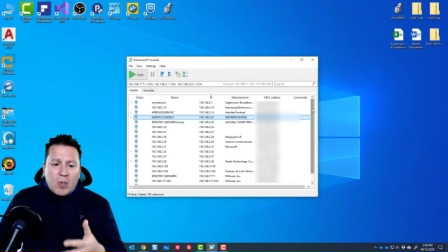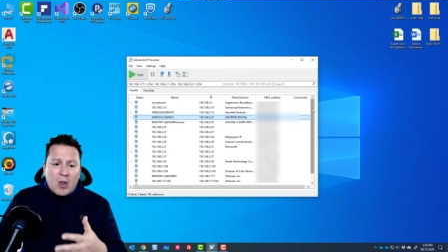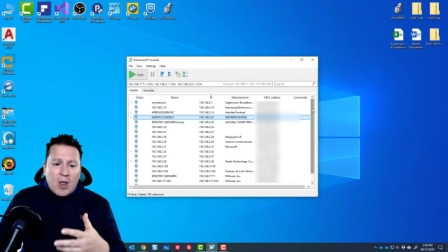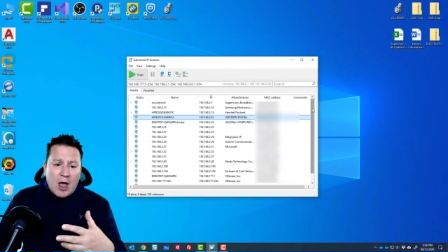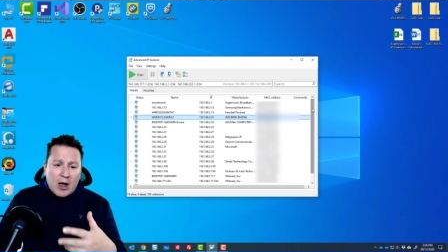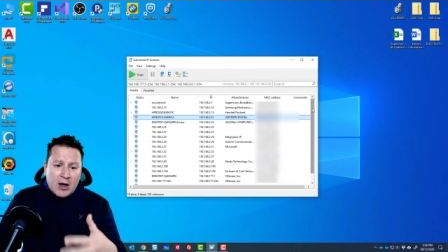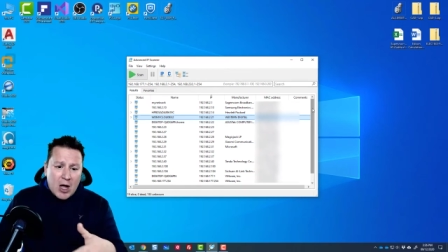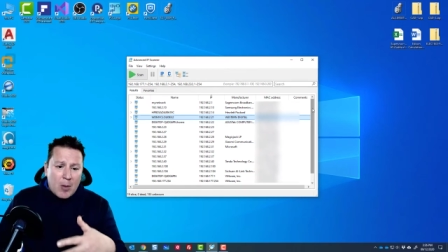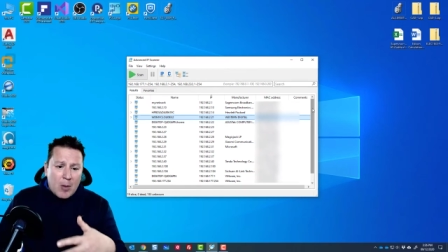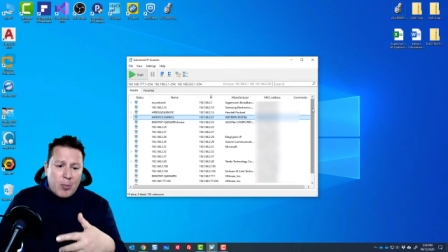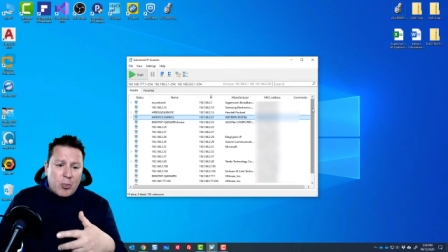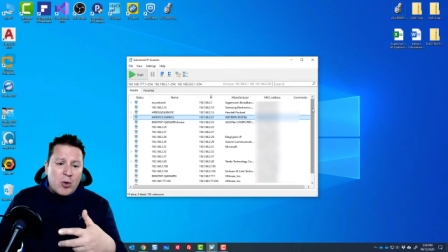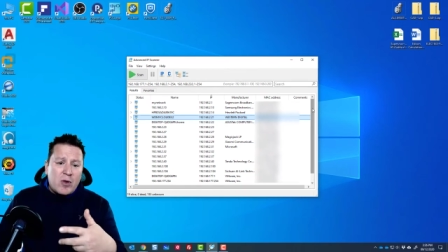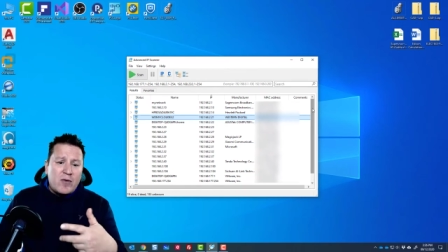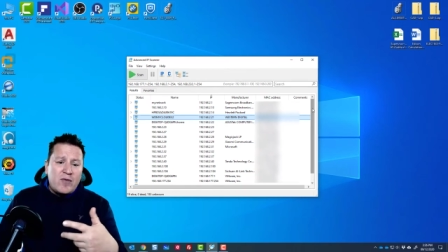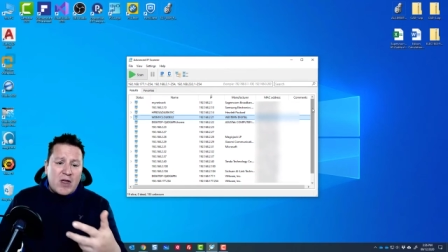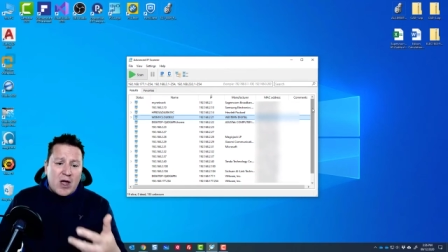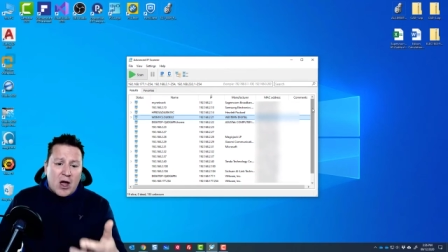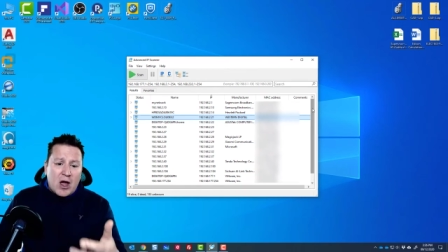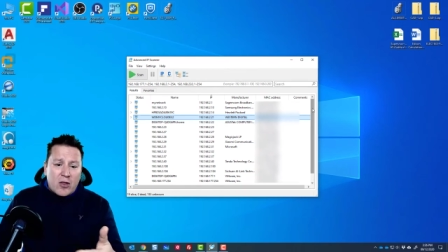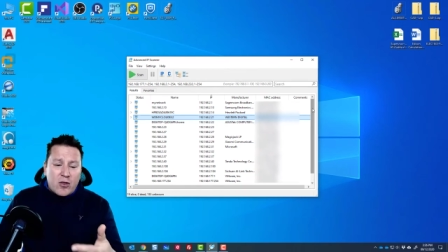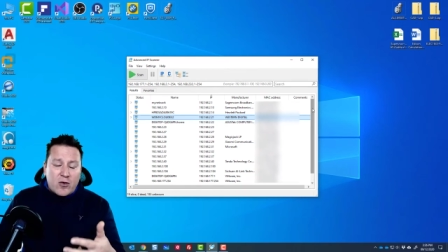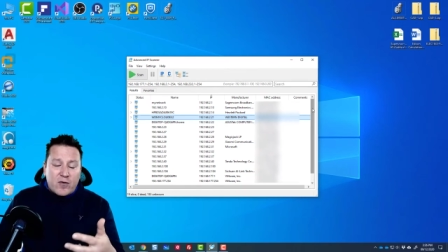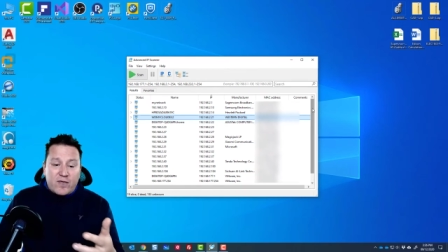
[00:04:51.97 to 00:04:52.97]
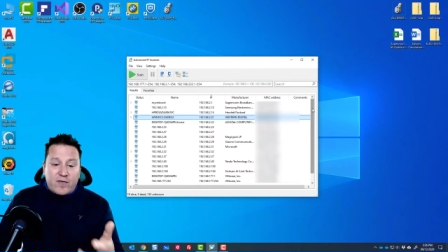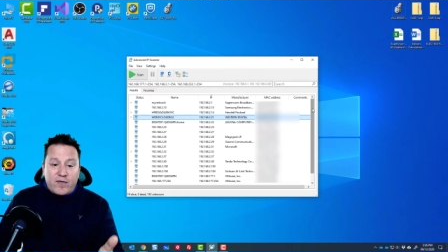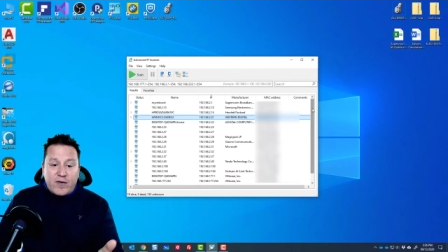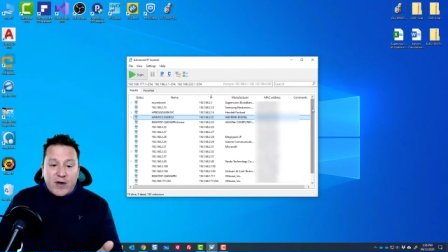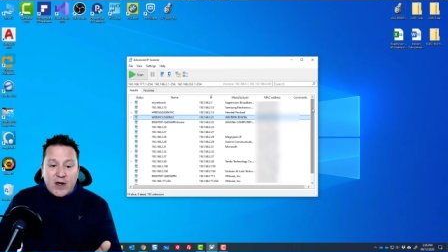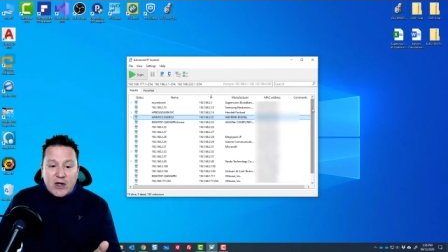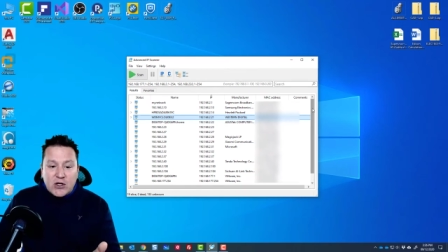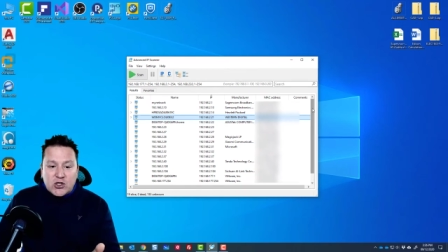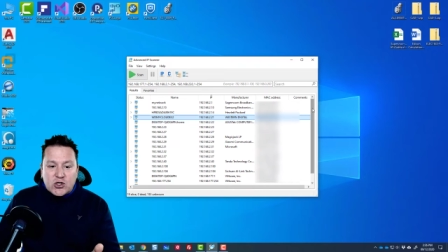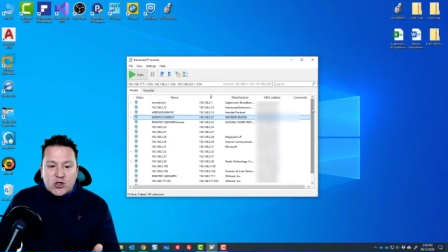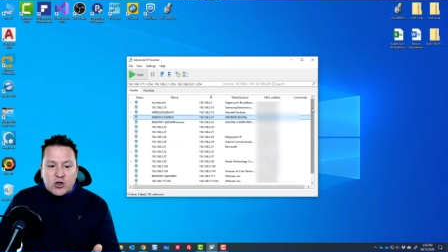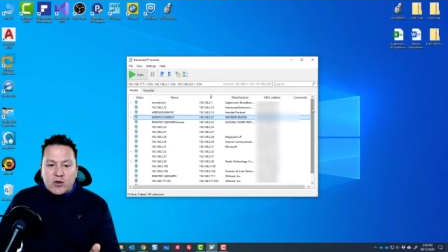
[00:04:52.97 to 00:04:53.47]
a couple of the other
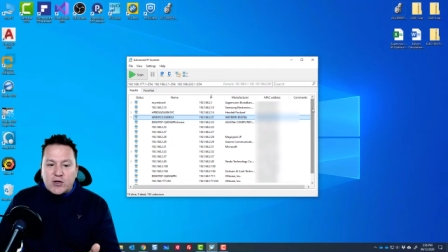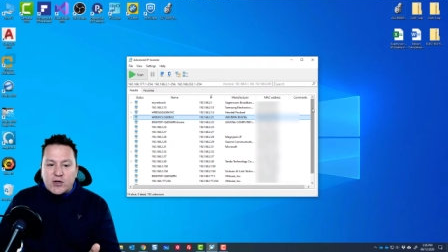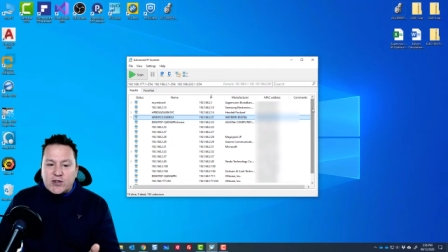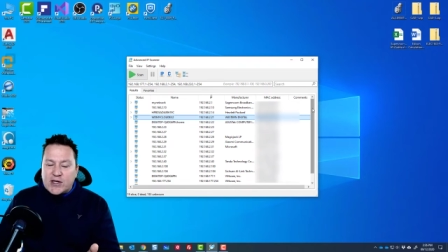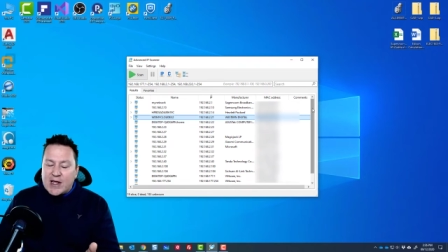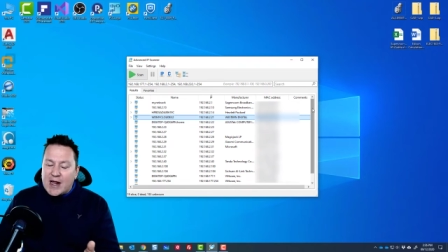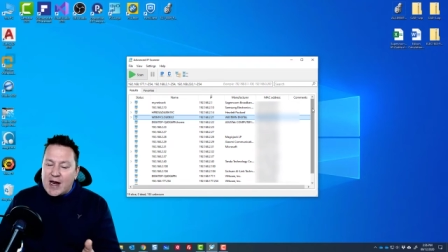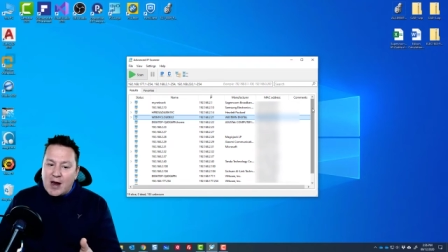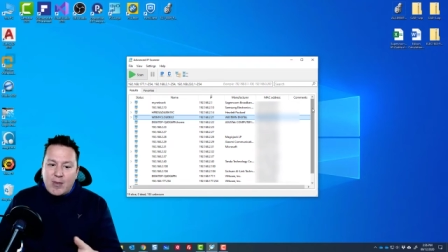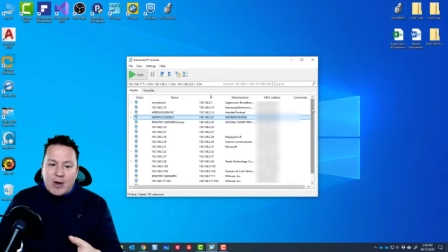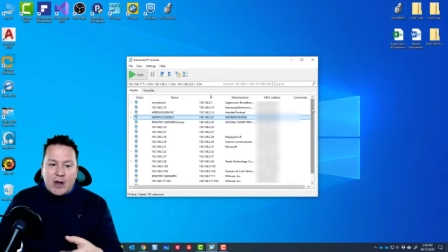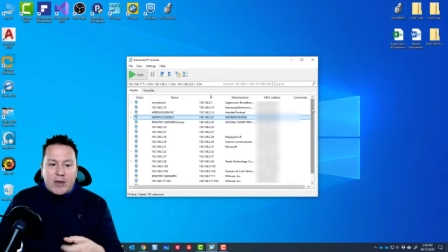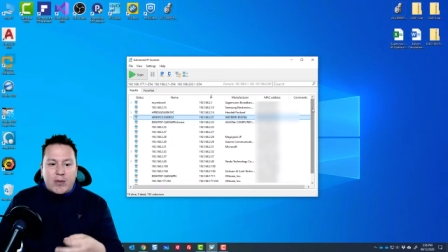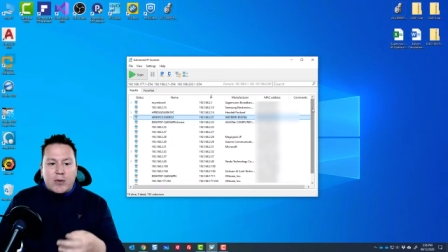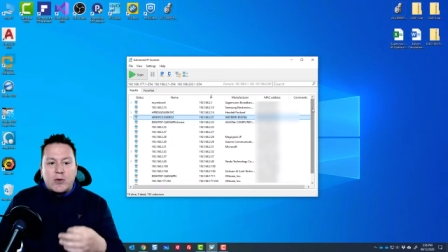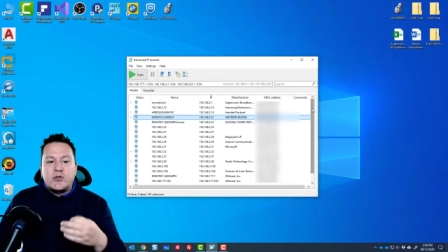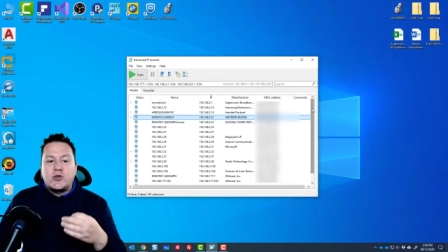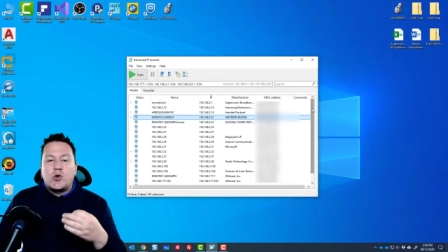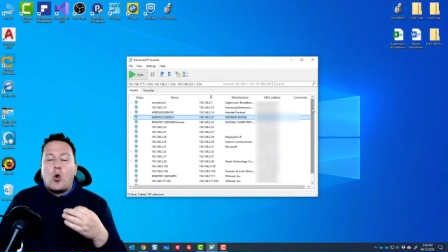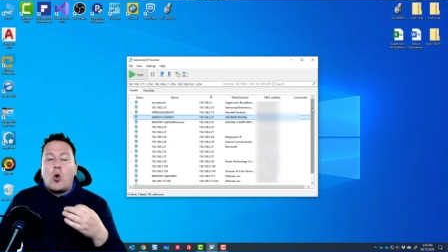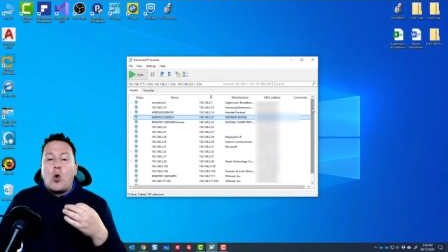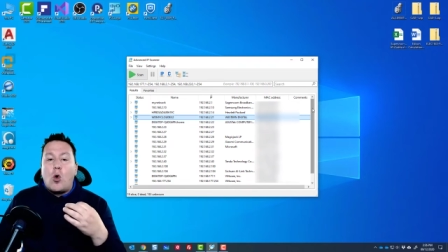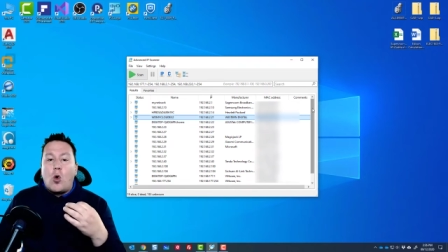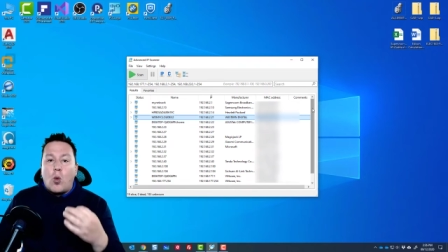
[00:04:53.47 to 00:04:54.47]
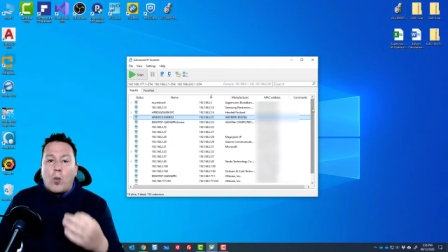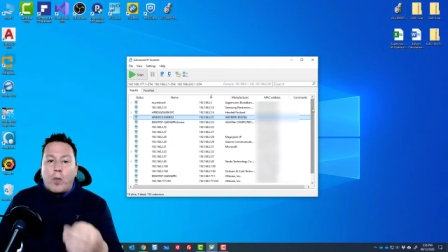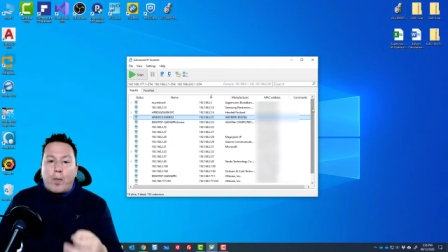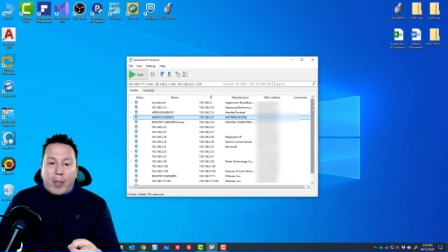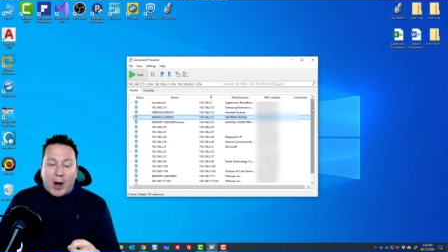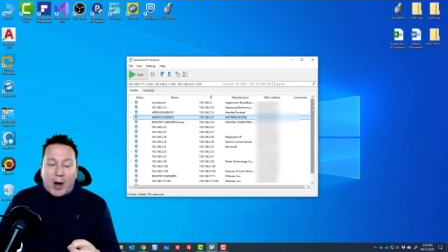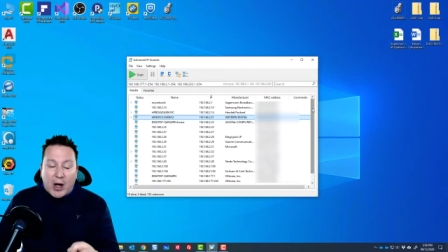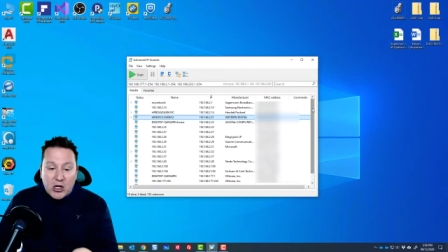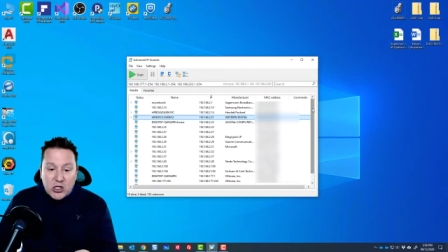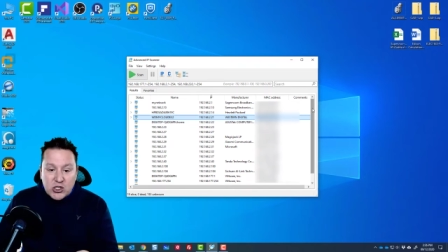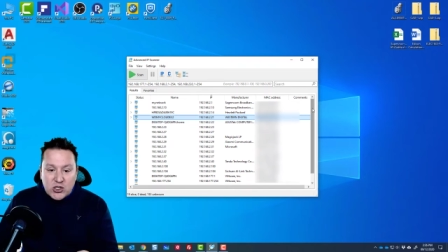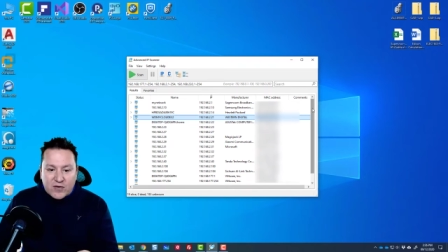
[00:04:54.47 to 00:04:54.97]
features, and I mean, there's a whole
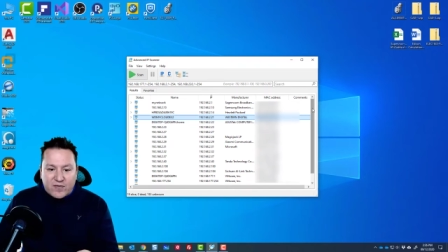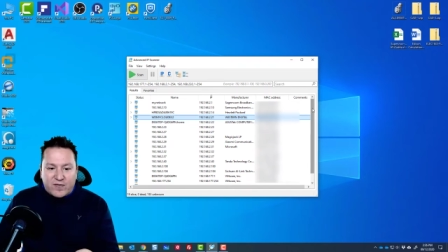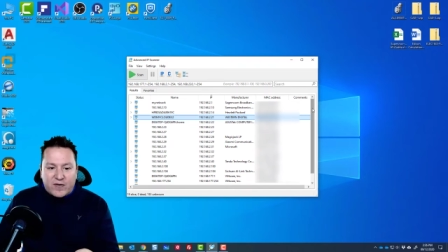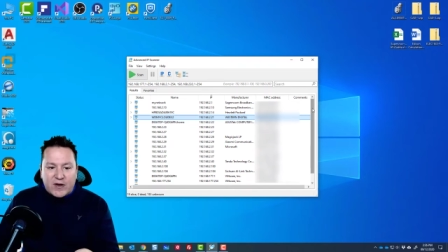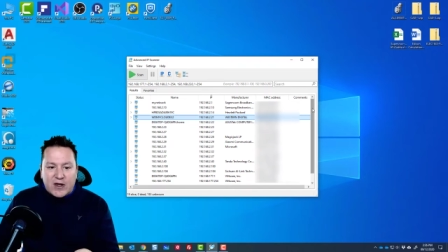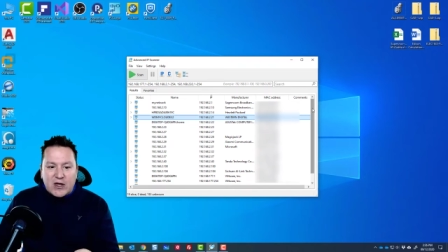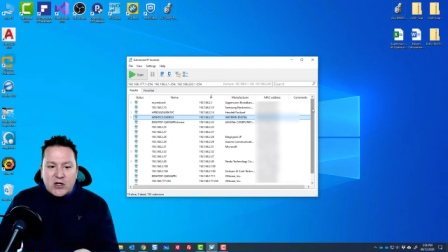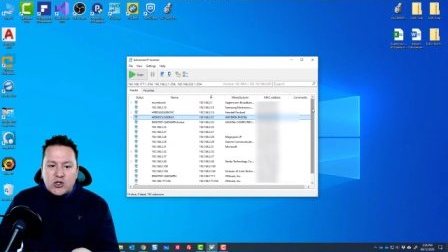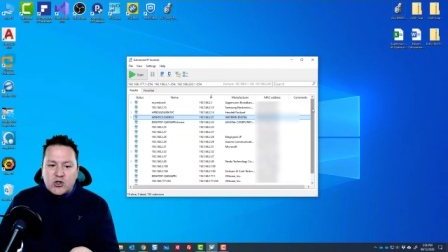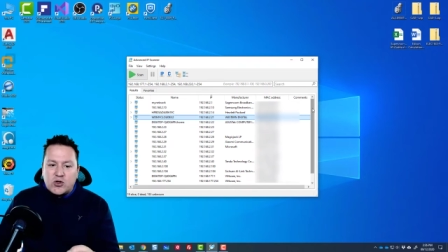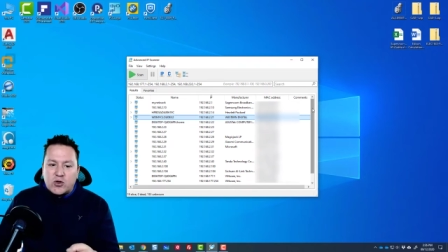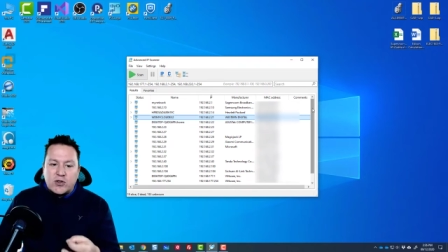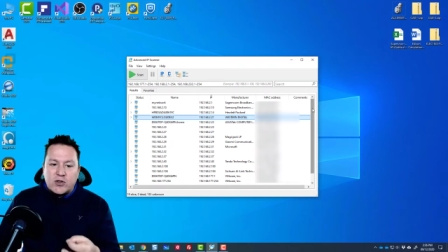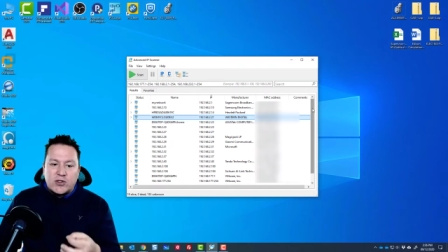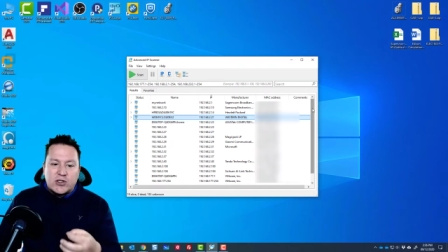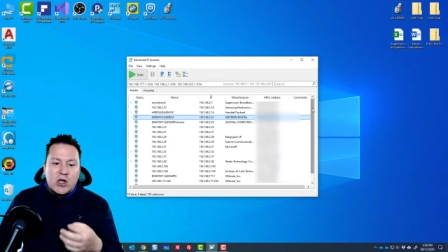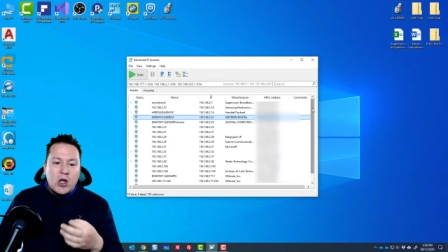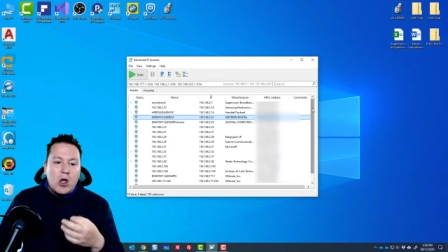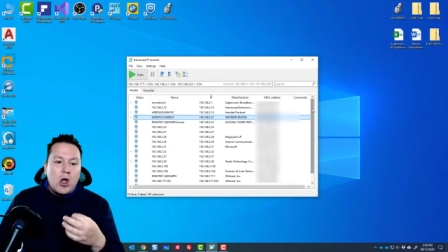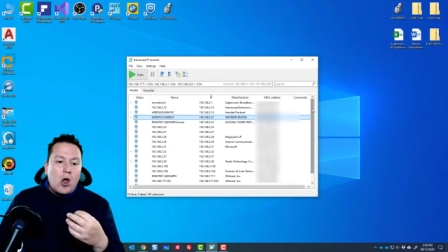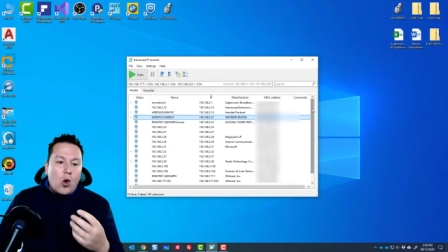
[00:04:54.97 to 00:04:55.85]
bunch of features